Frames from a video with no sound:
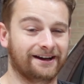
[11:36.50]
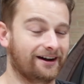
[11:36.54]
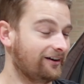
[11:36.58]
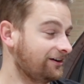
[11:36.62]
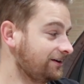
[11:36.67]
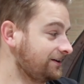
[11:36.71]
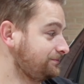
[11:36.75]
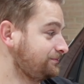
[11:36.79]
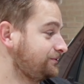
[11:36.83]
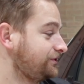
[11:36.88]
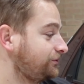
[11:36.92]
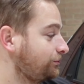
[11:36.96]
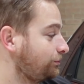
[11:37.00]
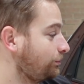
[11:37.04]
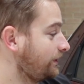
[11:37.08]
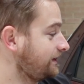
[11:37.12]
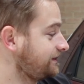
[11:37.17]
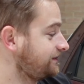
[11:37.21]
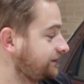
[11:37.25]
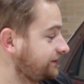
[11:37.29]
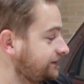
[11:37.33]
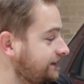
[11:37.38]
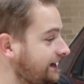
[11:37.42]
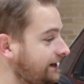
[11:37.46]
I'm just
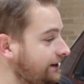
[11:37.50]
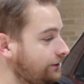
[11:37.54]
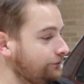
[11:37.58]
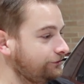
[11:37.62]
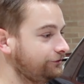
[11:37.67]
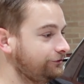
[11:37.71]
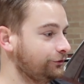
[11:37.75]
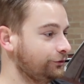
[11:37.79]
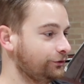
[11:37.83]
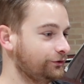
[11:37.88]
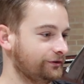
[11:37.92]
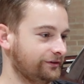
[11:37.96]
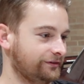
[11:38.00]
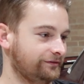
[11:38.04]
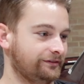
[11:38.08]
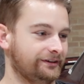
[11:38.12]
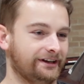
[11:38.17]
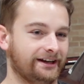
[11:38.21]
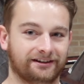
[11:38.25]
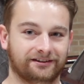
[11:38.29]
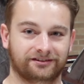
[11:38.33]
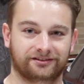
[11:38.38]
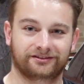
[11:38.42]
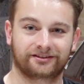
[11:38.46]
waiting now for the
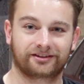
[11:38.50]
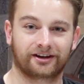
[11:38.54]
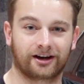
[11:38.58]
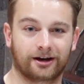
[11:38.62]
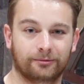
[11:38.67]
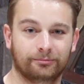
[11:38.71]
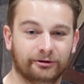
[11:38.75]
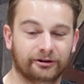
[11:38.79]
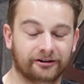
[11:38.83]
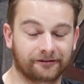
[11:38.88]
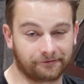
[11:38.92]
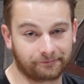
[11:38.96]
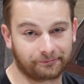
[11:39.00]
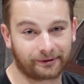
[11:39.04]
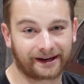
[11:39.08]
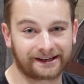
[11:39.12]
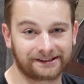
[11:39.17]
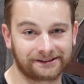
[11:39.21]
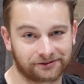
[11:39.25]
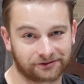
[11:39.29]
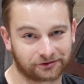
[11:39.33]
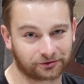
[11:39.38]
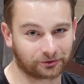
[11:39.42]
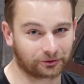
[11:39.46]
next tub of
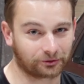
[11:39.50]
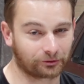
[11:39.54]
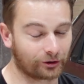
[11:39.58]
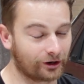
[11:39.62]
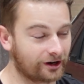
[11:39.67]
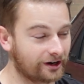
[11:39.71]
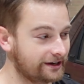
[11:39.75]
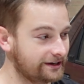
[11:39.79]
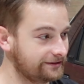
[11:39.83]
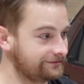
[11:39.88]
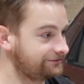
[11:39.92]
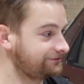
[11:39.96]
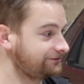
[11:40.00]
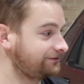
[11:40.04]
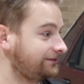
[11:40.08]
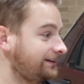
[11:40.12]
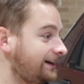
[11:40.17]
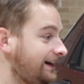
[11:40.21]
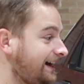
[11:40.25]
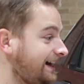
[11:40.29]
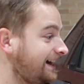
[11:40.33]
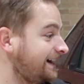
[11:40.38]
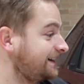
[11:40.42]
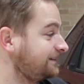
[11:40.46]
paint to arrive,
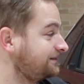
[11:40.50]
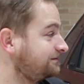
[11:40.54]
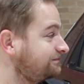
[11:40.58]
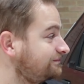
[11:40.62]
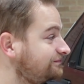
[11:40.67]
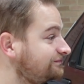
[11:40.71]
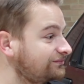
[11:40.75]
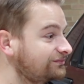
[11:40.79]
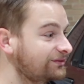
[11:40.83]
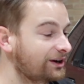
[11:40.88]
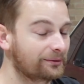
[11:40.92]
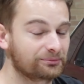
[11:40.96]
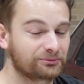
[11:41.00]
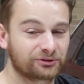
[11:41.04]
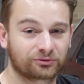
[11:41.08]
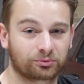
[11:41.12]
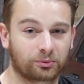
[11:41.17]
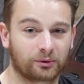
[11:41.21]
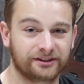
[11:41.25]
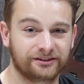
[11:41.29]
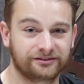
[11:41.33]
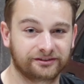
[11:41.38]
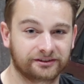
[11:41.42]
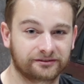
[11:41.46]
and I'm
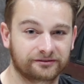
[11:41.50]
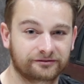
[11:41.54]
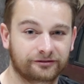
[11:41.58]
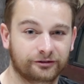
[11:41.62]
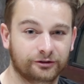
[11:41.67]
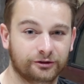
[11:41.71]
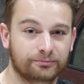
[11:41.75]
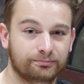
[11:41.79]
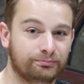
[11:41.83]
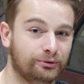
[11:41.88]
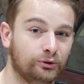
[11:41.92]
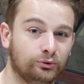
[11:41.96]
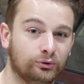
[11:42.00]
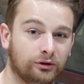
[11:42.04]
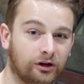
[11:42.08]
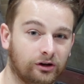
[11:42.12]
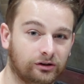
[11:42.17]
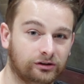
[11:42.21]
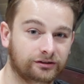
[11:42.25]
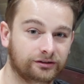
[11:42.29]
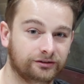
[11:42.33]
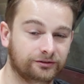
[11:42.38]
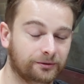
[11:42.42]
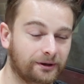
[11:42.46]
just waiting for the boot
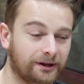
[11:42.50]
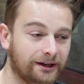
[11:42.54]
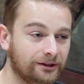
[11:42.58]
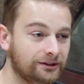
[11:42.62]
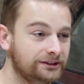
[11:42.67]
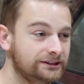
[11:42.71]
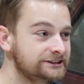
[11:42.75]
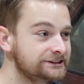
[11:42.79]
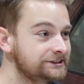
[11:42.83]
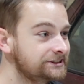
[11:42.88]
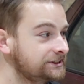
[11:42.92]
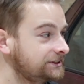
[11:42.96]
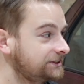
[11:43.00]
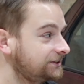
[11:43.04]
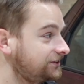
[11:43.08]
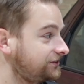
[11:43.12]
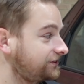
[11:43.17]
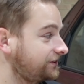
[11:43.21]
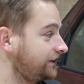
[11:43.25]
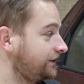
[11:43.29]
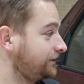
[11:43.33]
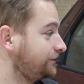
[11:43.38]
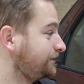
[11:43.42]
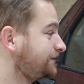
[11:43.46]
lock as well.
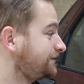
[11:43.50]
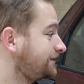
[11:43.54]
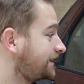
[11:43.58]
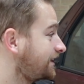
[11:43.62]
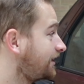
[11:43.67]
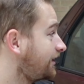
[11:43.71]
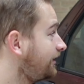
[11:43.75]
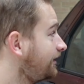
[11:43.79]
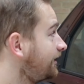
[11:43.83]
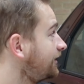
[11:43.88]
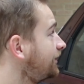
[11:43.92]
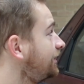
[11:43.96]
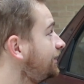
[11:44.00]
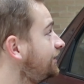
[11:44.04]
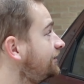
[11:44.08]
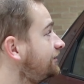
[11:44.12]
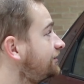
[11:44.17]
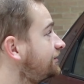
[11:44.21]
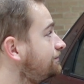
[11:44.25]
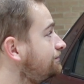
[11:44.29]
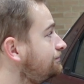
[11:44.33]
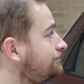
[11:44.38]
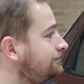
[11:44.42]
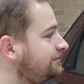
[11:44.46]
So the car
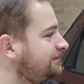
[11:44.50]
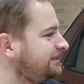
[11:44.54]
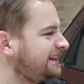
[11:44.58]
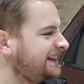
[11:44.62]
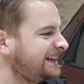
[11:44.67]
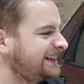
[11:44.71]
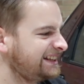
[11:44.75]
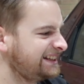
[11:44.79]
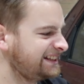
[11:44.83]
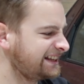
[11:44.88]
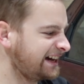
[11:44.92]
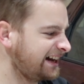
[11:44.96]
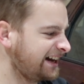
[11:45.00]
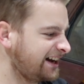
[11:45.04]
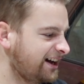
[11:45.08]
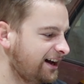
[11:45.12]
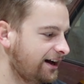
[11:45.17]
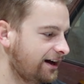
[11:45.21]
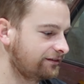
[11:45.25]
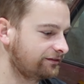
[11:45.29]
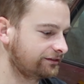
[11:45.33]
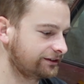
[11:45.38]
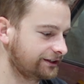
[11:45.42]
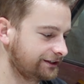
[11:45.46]
is nearly
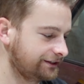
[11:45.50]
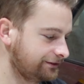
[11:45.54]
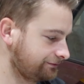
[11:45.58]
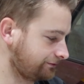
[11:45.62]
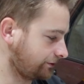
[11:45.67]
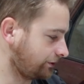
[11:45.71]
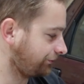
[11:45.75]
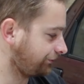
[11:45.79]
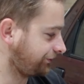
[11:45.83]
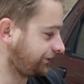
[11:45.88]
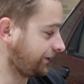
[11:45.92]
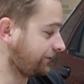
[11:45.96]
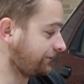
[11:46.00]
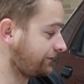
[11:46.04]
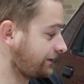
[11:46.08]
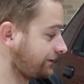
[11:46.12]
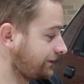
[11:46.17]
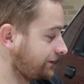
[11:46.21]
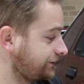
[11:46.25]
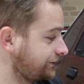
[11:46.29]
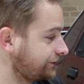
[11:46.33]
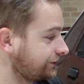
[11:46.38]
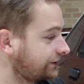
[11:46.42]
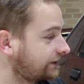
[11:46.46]
there, other than obviously a
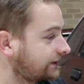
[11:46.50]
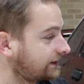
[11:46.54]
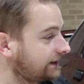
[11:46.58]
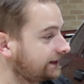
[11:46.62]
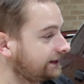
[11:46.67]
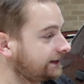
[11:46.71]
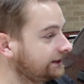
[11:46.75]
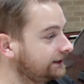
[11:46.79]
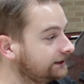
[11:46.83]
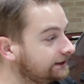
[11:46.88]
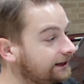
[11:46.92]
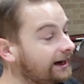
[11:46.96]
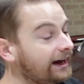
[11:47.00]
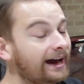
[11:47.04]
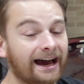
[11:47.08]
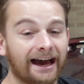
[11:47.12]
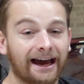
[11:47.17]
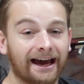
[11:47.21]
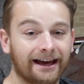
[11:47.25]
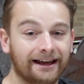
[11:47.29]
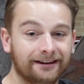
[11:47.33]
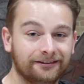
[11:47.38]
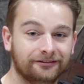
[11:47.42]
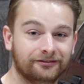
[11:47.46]
very good clean
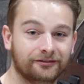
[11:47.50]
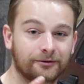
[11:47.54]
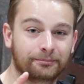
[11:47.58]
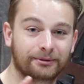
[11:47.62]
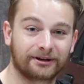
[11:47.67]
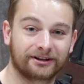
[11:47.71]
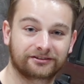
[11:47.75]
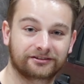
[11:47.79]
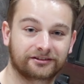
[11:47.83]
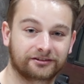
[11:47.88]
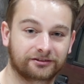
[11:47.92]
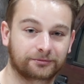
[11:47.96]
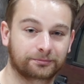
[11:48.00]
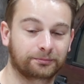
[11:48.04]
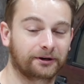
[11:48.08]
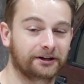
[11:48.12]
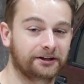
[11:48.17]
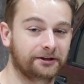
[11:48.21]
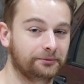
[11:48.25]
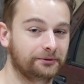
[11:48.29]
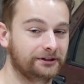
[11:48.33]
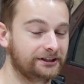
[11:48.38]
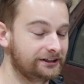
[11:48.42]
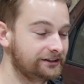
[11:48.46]
and the bits of spray
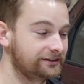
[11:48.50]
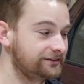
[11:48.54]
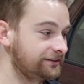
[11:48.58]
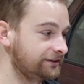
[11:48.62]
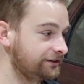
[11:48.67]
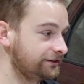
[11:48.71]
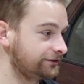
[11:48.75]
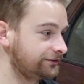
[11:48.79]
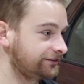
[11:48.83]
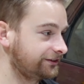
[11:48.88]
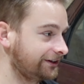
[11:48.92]
that we need to do.